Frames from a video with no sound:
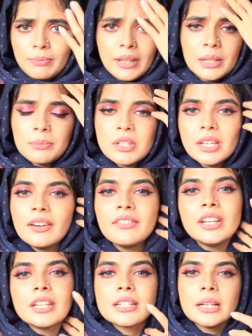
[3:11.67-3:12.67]
makeup
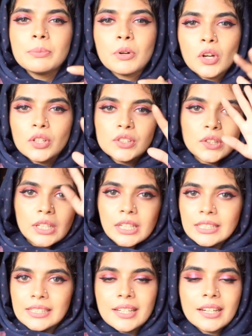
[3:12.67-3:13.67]
cheyanvendittulla products okka
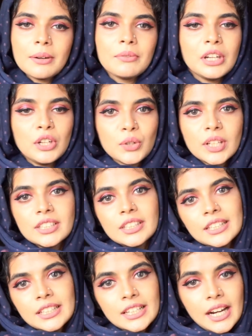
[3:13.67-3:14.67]
Instagram video nattu
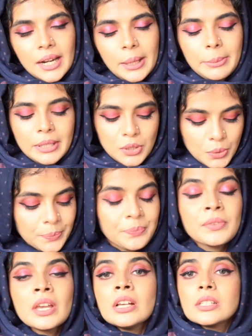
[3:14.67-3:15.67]
ningalku kaanan pattum.
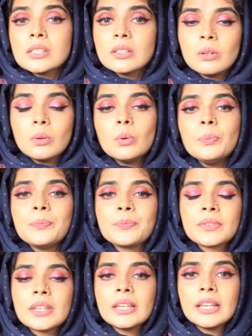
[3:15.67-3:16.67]
So
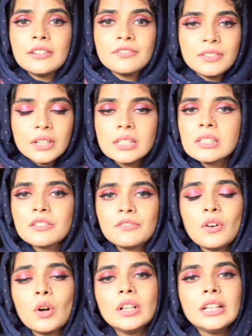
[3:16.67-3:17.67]
first of
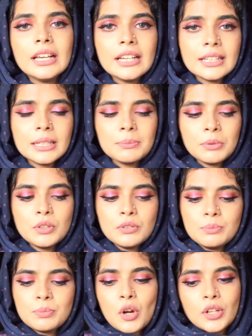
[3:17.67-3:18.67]
all for
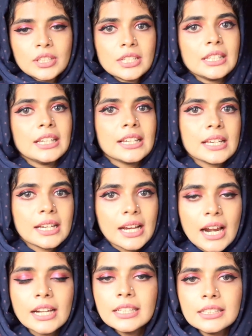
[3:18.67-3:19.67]
product ningalku
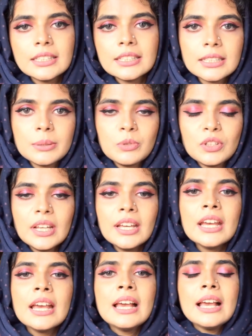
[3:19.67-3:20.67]
kaanikkunnathinu munne
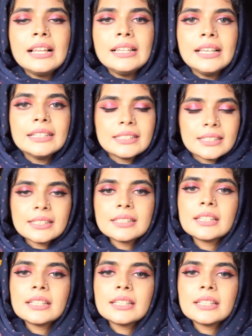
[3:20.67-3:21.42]
let's